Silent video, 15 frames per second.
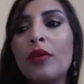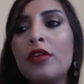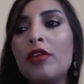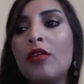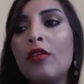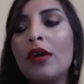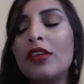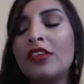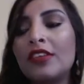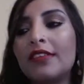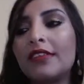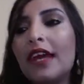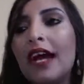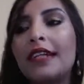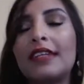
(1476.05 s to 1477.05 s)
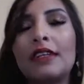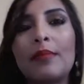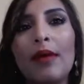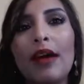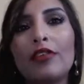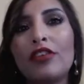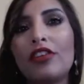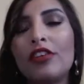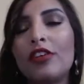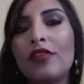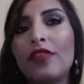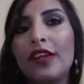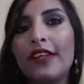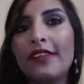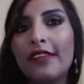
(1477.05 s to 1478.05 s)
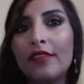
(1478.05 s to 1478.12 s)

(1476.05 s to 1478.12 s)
when you're just adding powder to your face.